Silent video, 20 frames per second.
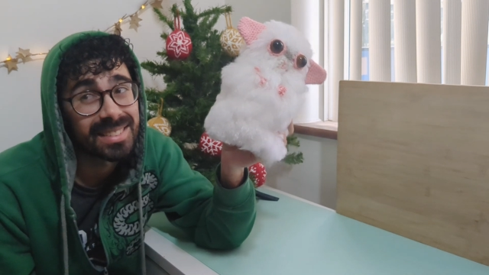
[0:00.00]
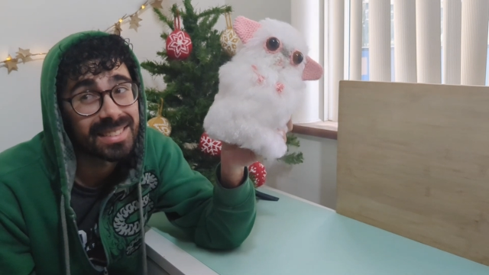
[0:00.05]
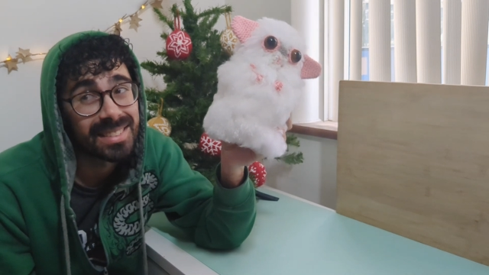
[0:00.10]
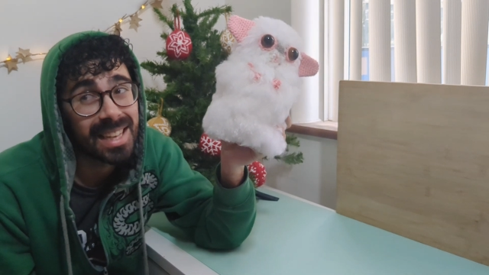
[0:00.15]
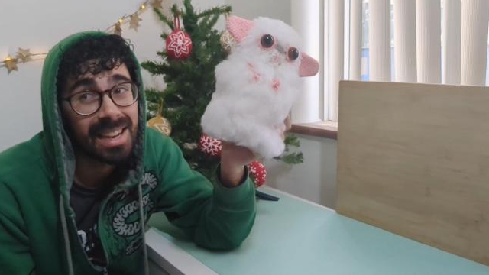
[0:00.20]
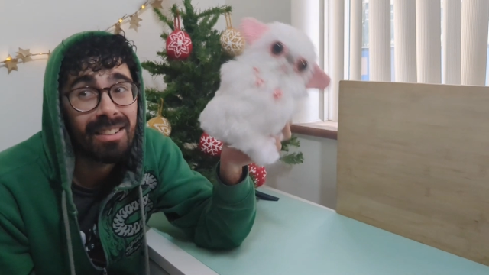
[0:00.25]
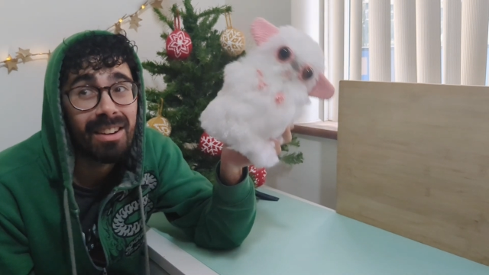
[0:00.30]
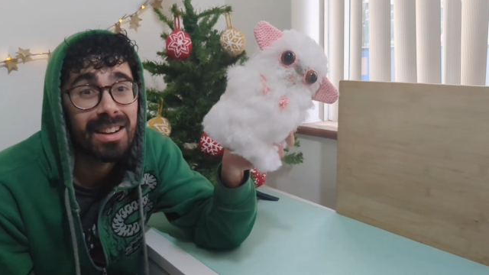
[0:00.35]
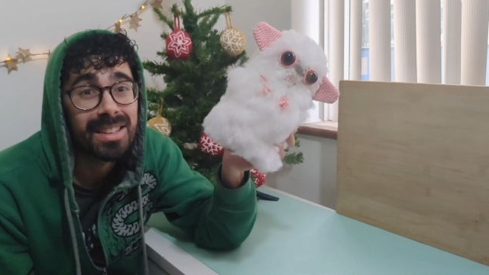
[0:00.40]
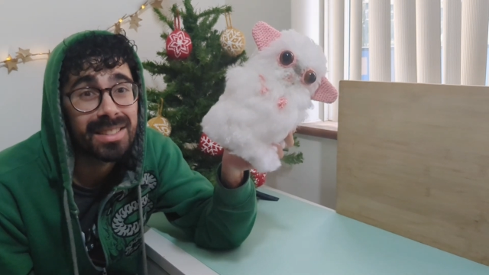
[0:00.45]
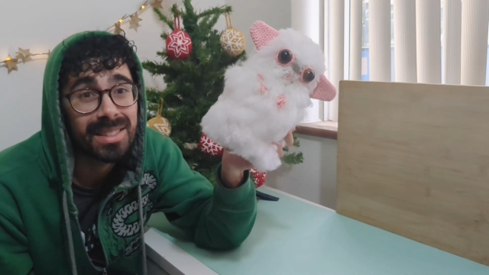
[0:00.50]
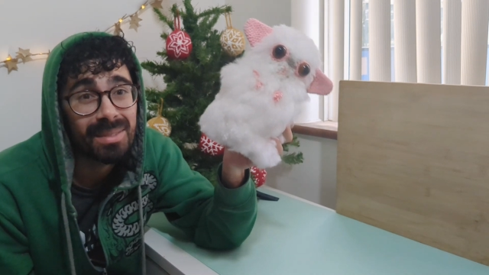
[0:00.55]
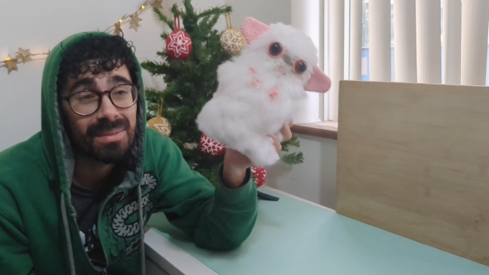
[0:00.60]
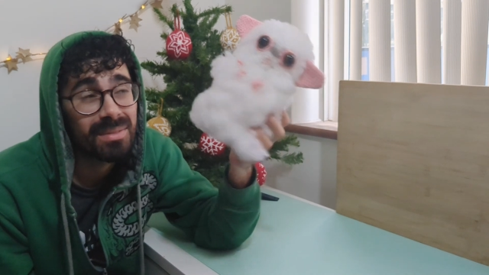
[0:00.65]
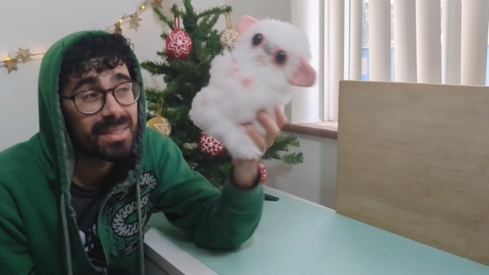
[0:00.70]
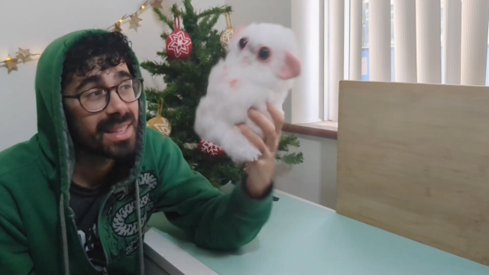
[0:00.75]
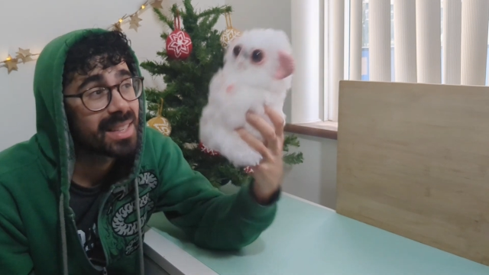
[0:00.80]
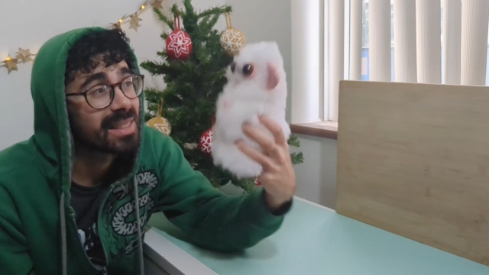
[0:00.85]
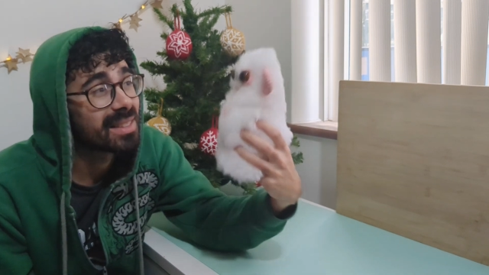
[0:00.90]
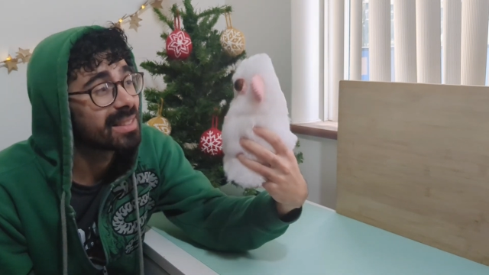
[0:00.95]
there are some
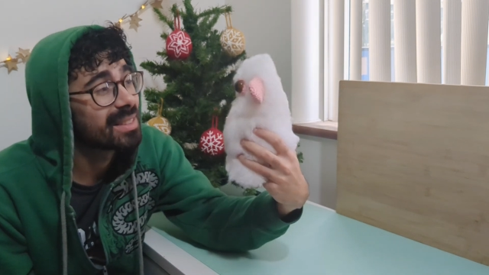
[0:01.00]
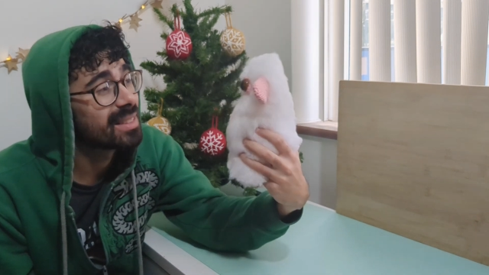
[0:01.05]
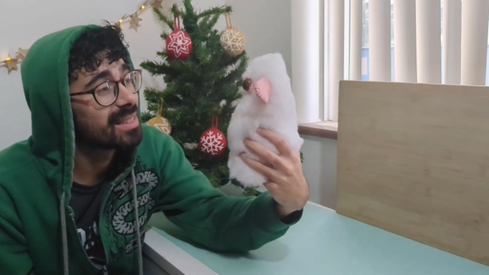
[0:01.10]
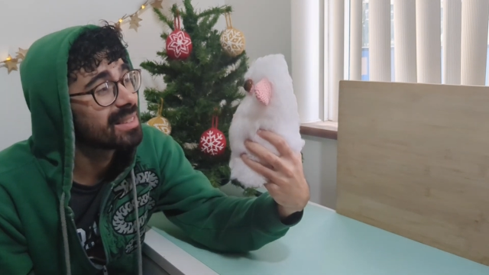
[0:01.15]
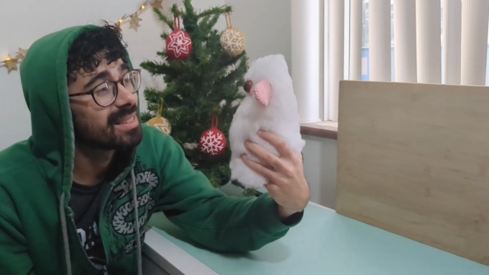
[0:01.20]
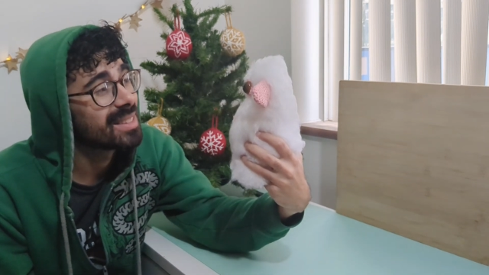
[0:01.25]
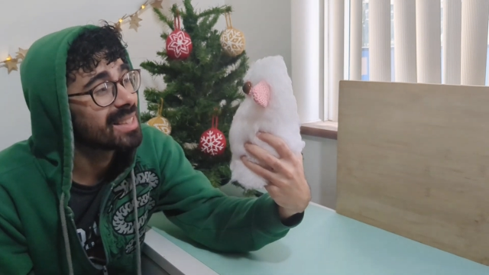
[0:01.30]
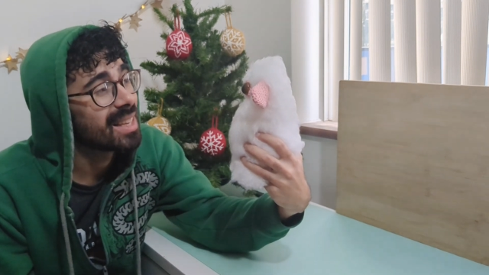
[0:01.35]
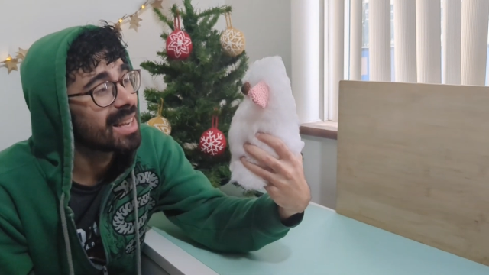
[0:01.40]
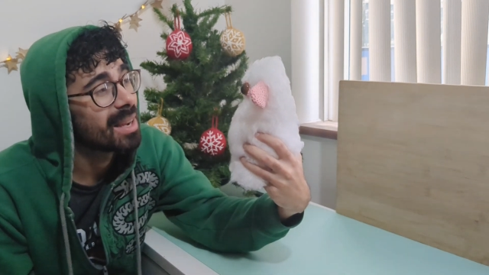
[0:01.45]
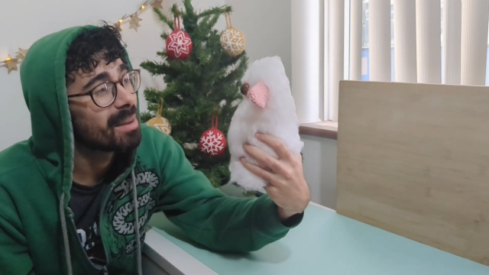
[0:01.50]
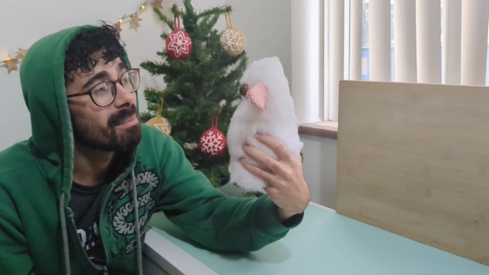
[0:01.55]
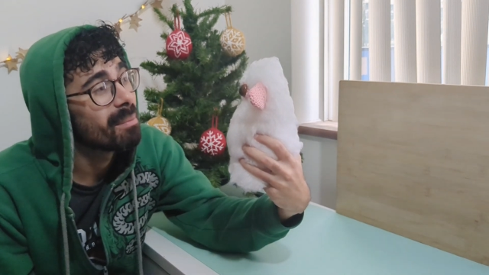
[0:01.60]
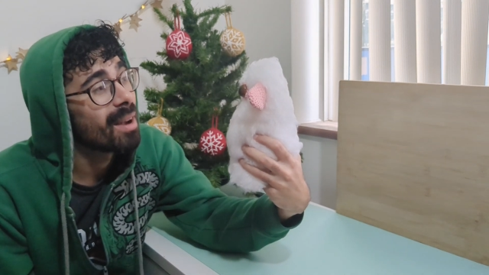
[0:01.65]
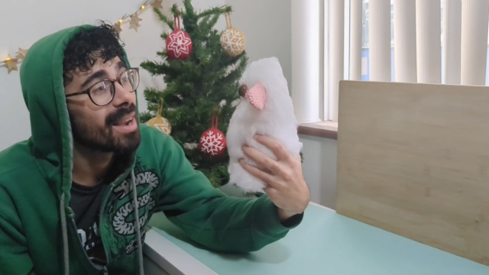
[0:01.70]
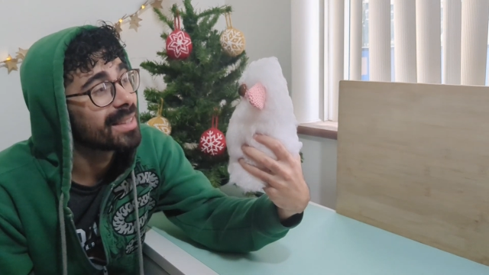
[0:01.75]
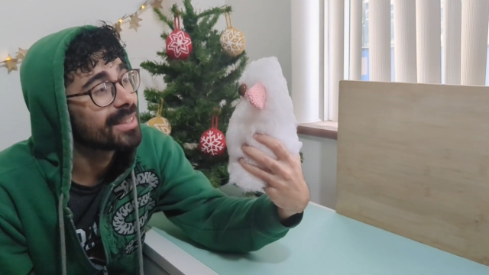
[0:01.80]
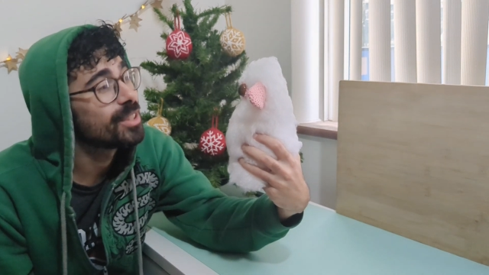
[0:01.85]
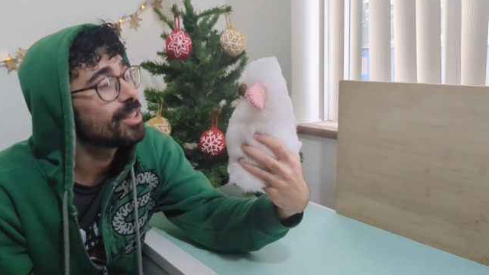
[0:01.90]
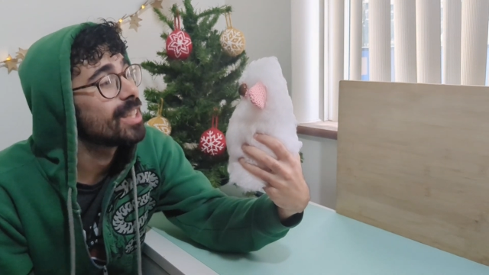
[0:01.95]
things I
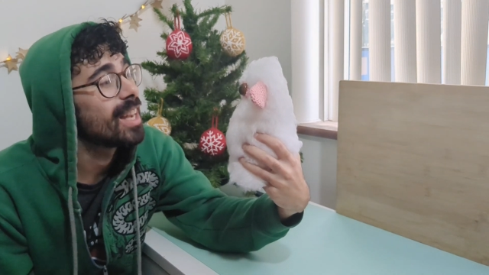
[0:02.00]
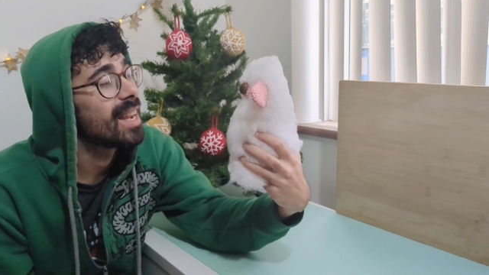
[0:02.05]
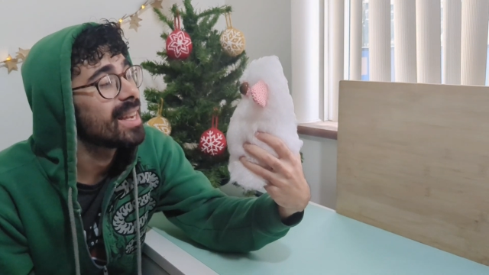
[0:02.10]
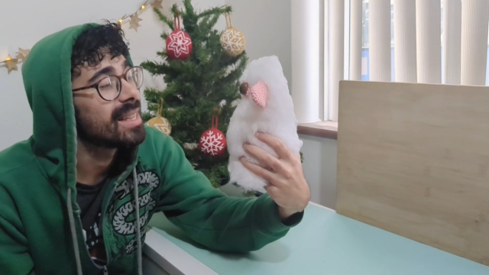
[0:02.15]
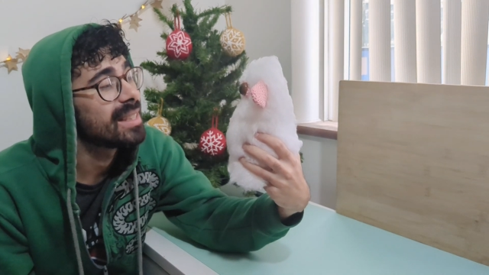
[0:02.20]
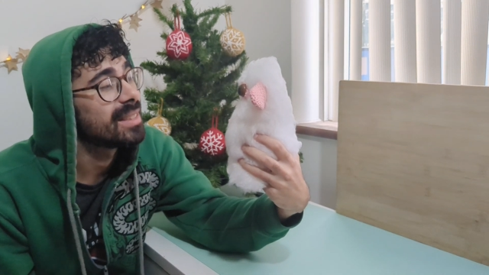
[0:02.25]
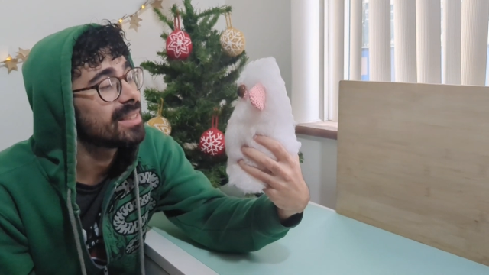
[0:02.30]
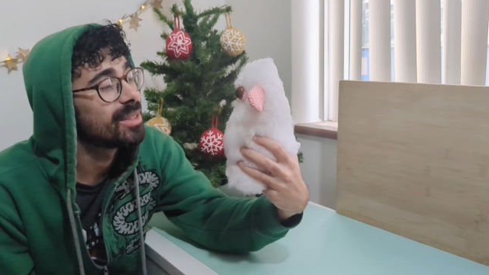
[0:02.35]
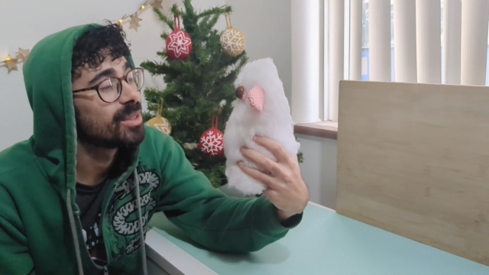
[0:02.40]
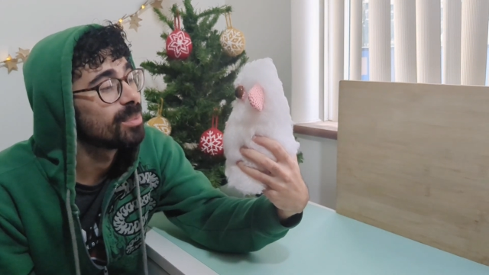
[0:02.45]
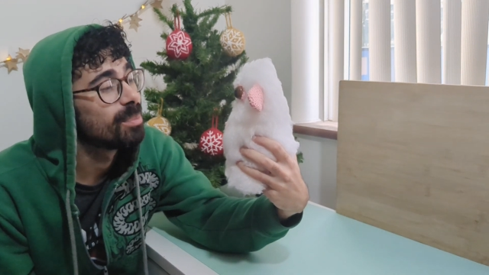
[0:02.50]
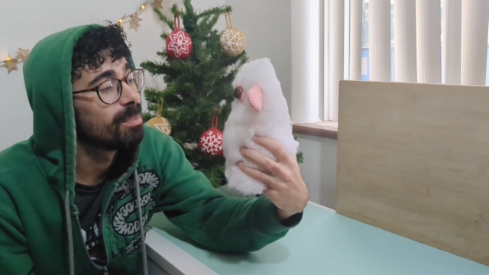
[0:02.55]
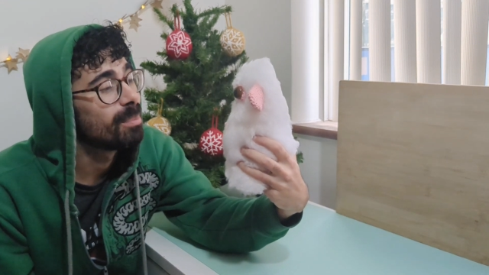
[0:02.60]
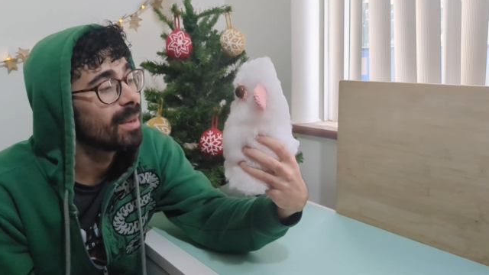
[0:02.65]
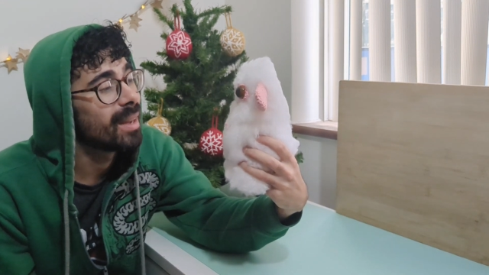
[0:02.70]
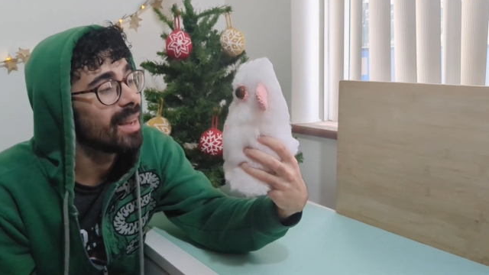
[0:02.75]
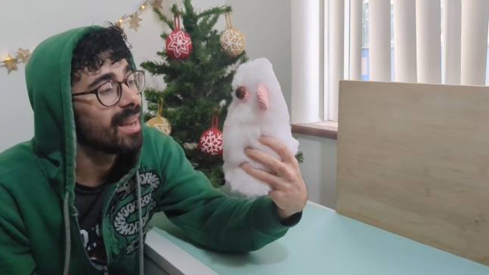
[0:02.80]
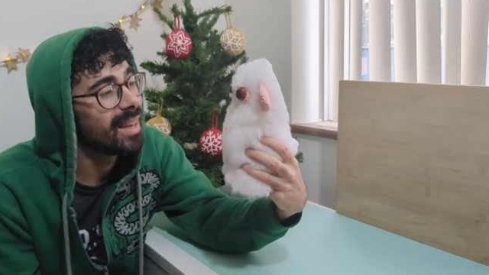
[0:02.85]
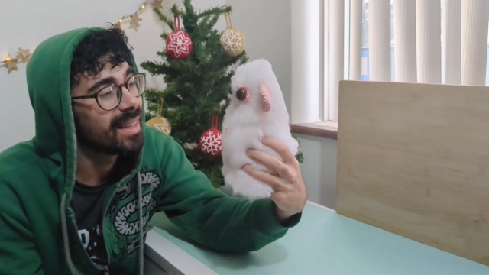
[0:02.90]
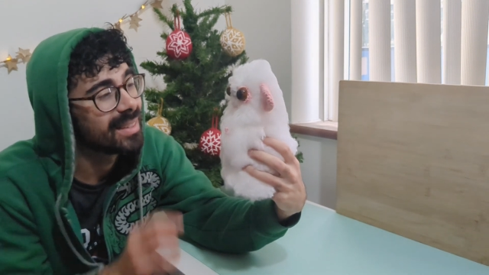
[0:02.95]
might change,
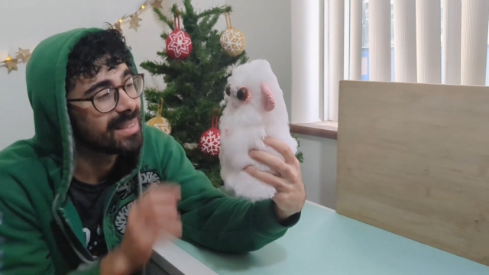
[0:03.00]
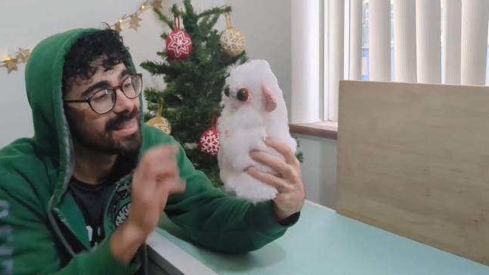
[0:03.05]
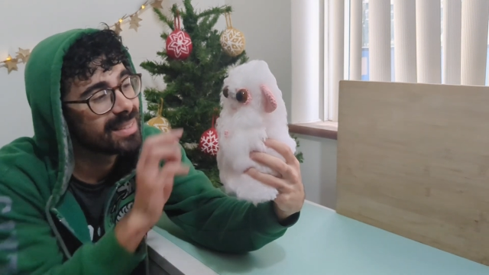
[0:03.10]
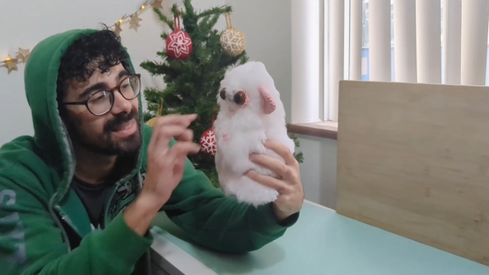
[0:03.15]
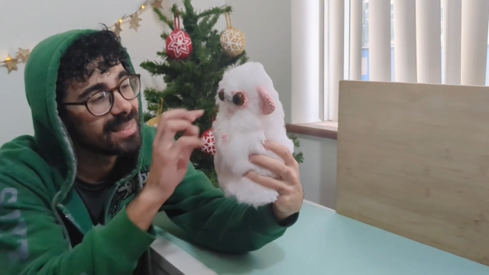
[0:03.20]
but